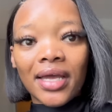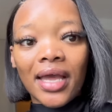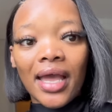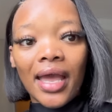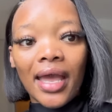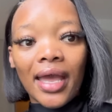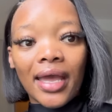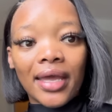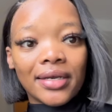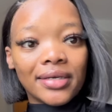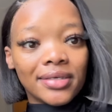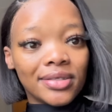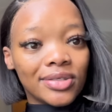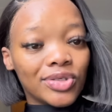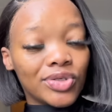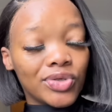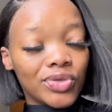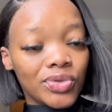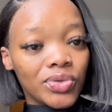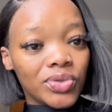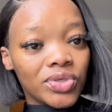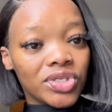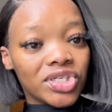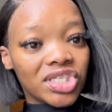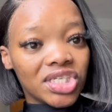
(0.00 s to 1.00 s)
and
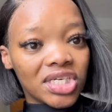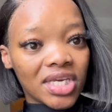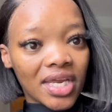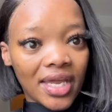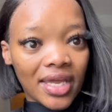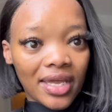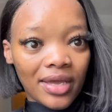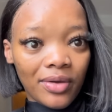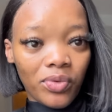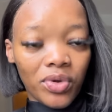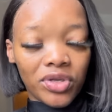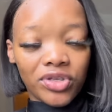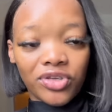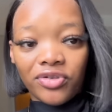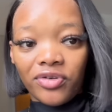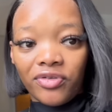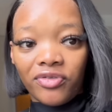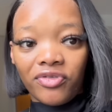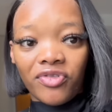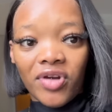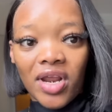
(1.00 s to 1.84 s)
do share with your